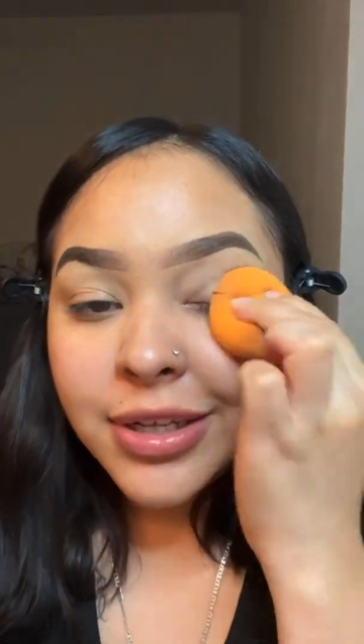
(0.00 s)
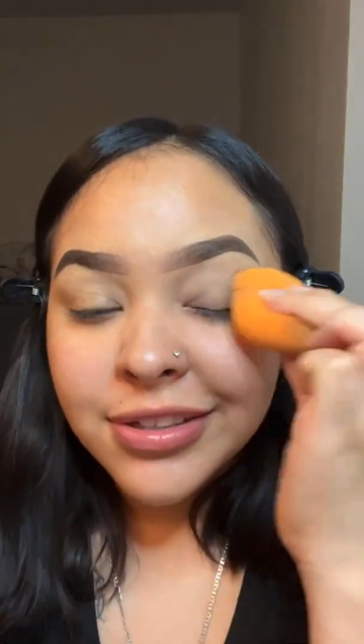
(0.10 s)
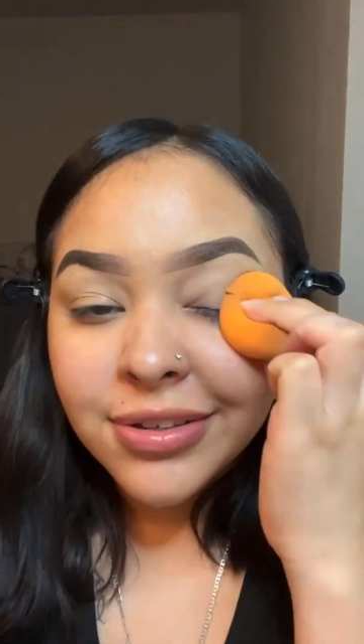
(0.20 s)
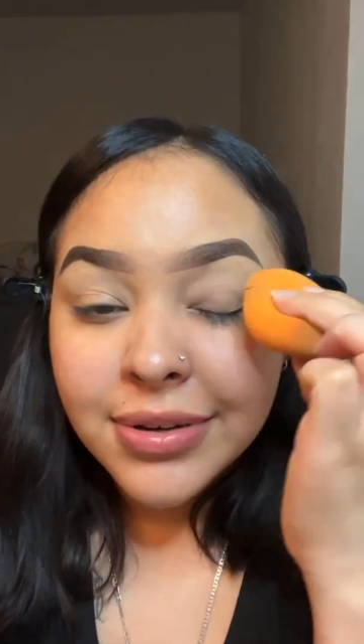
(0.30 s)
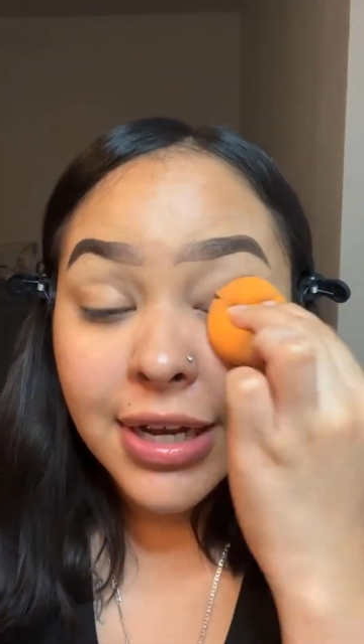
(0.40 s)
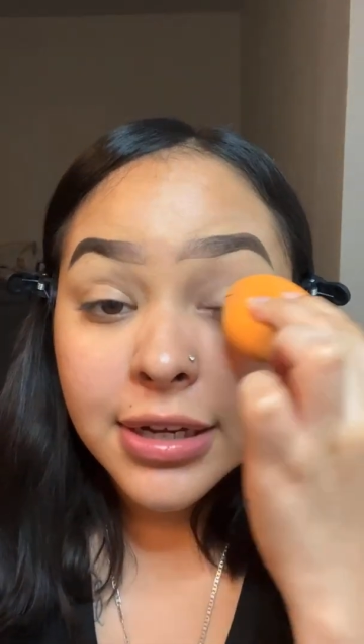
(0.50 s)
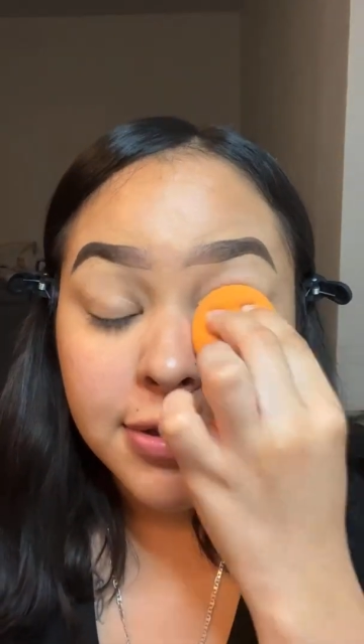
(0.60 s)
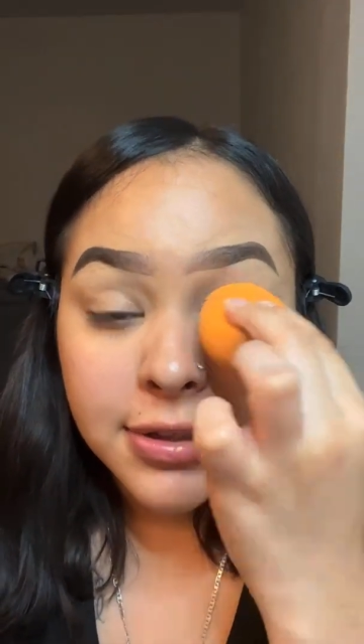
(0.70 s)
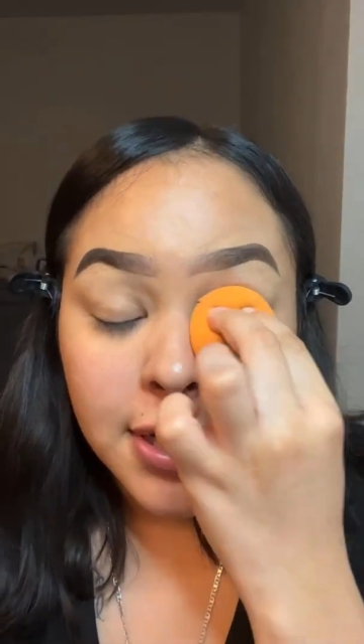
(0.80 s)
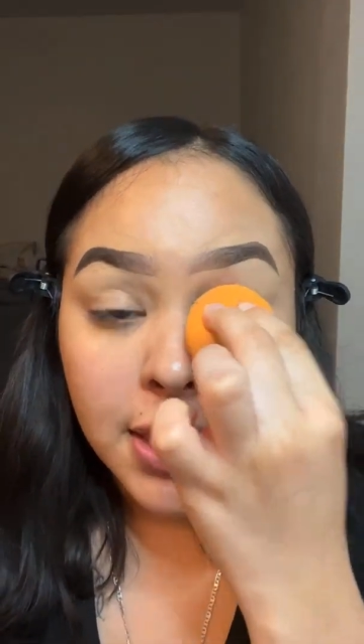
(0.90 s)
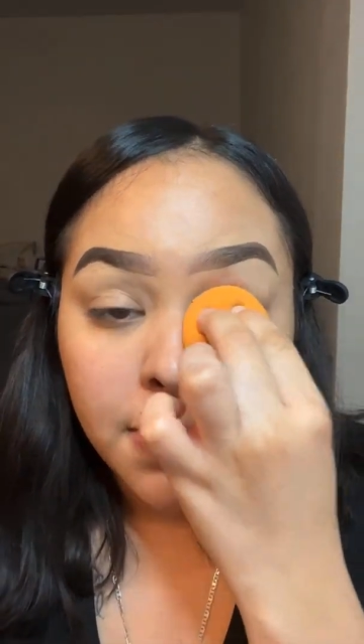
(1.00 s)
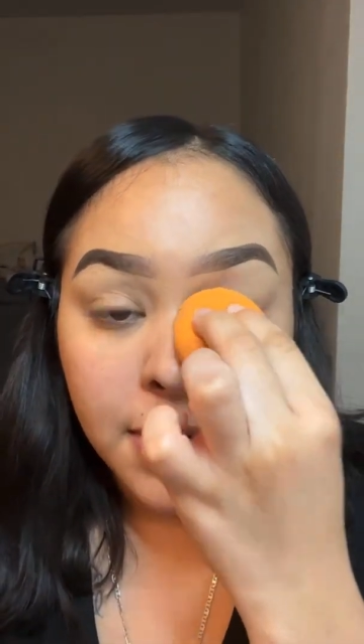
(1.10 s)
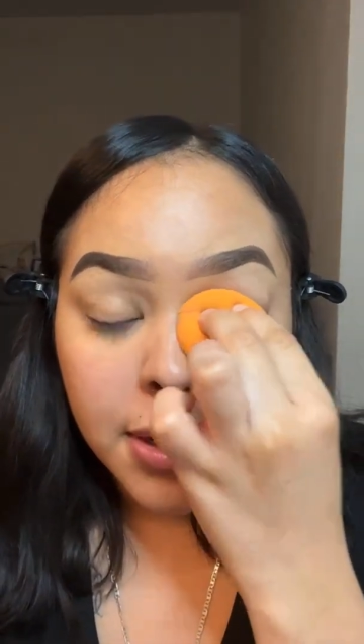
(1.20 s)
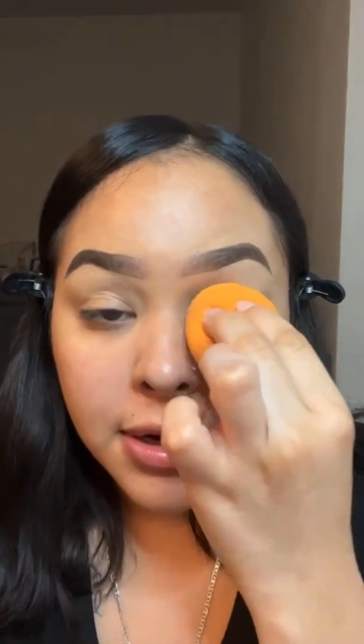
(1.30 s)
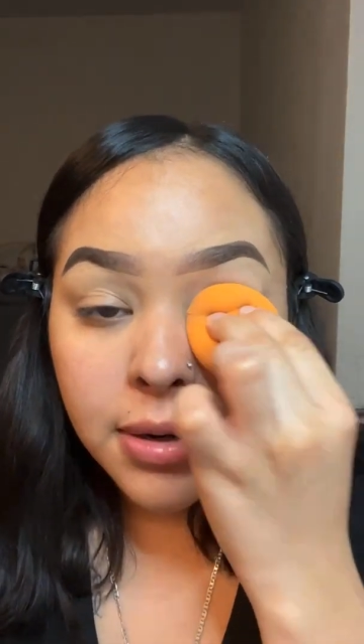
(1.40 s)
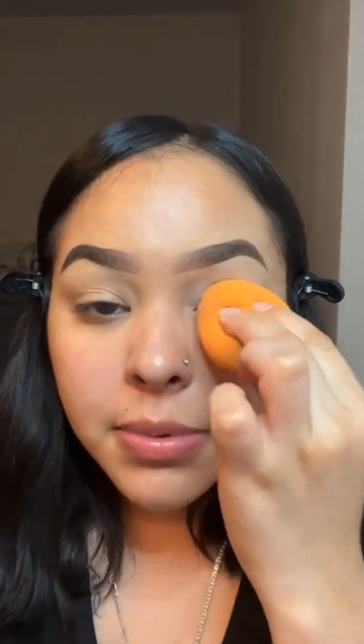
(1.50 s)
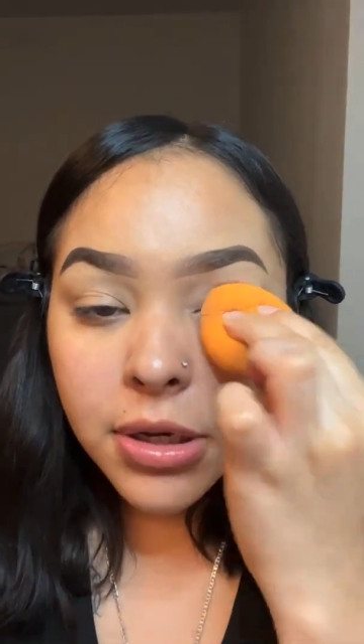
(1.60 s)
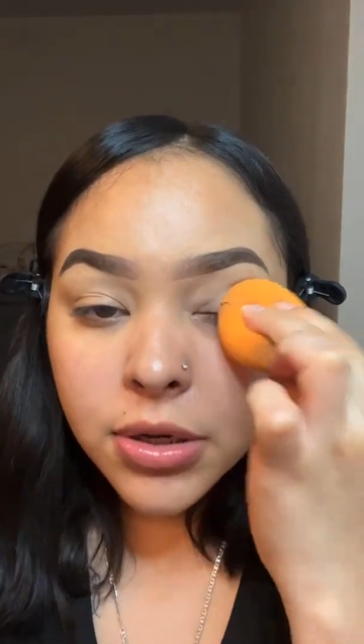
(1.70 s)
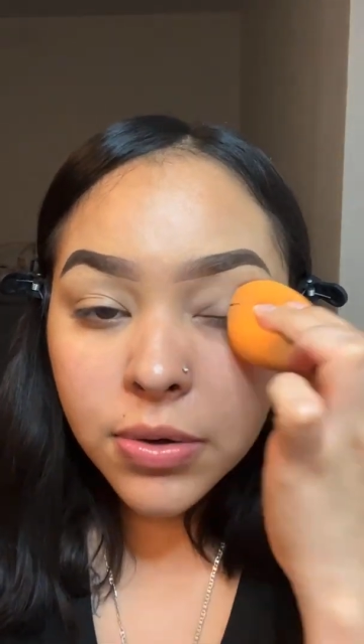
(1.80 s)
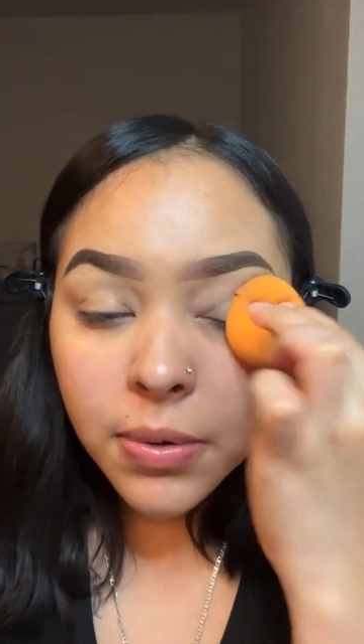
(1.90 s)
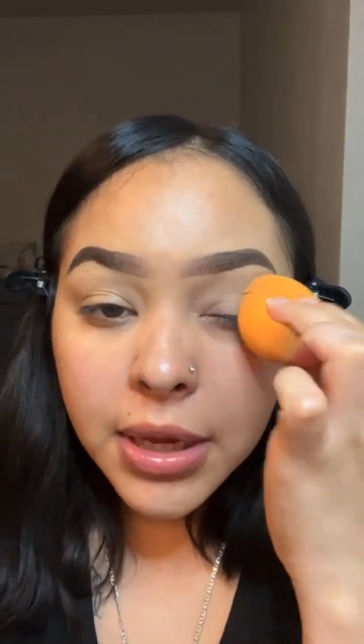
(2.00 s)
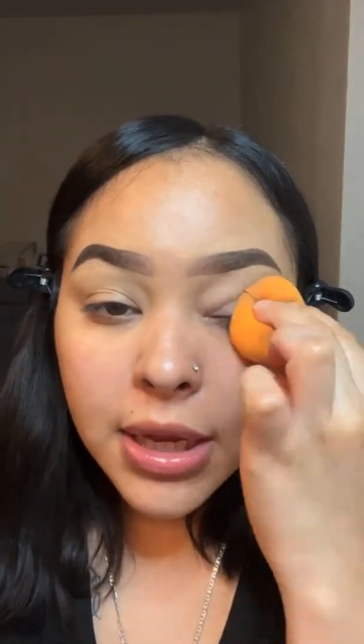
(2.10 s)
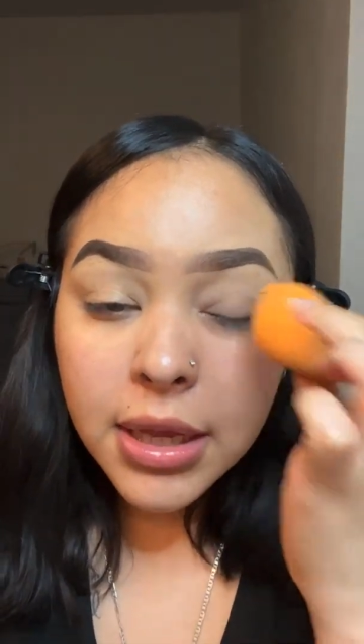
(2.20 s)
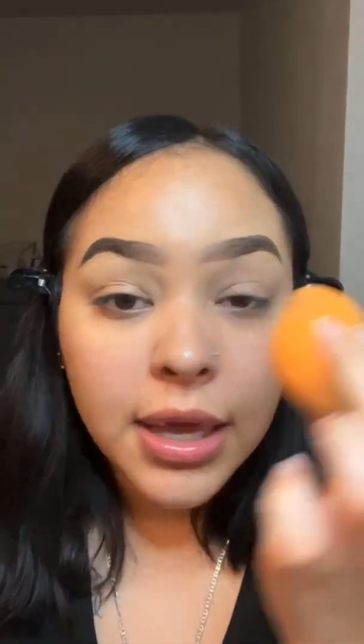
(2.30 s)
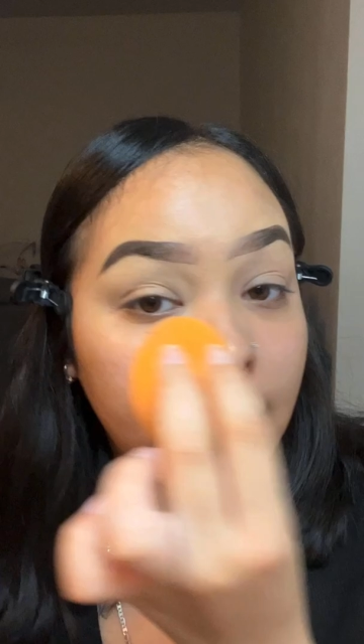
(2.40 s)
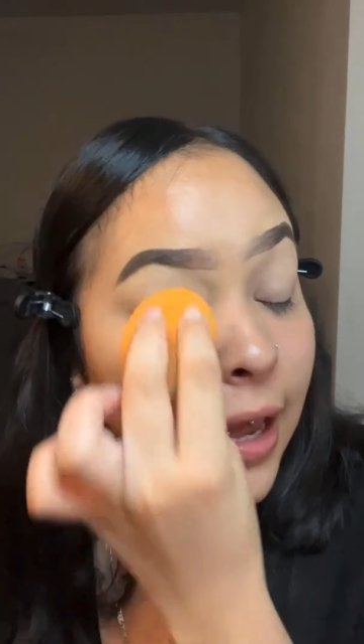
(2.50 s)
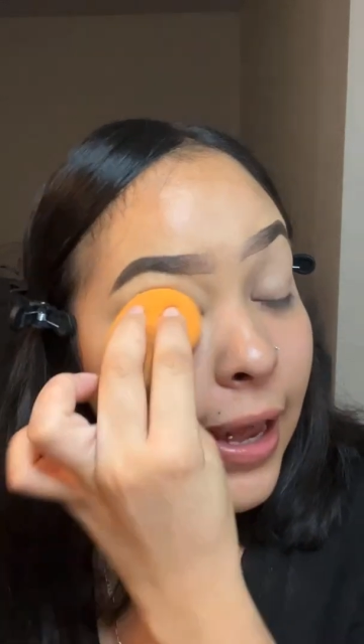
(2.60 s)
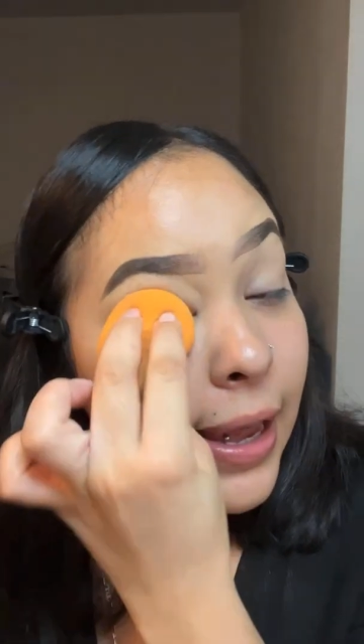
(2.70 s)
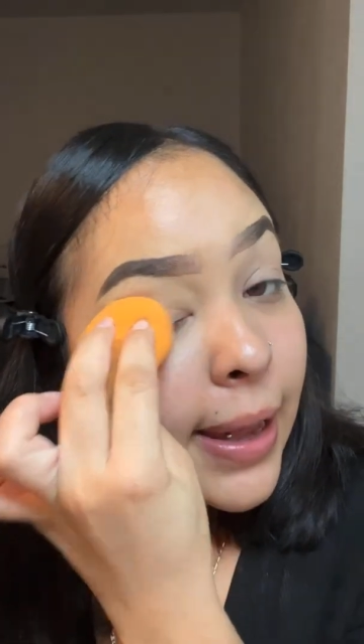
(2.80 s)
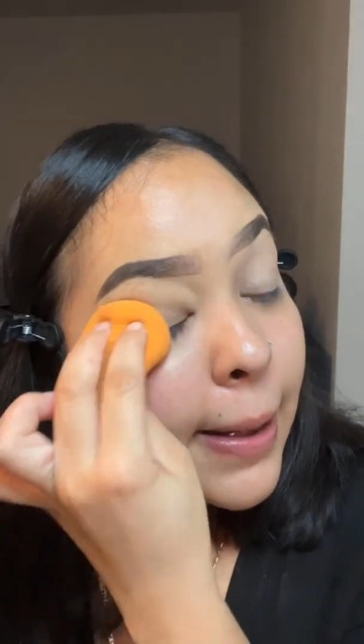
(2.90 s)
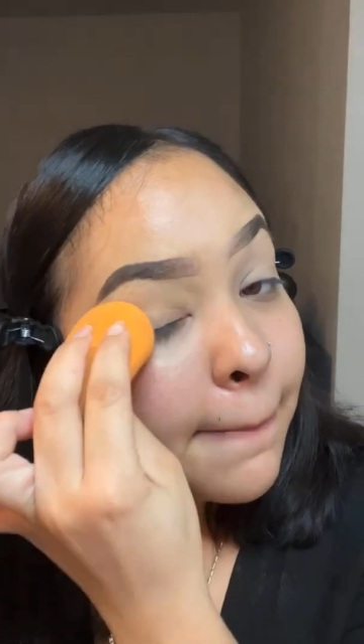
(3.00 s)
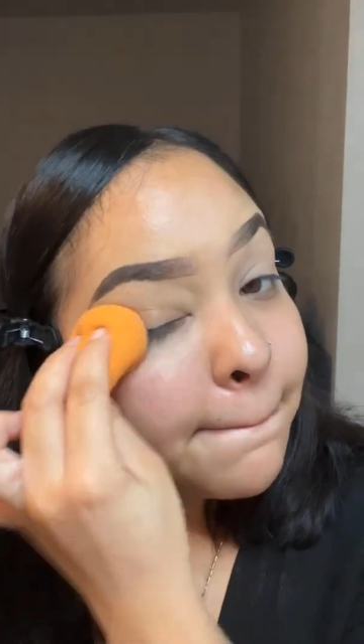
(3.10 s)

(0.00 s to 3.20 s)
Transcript: So guys, today we are going to be doing a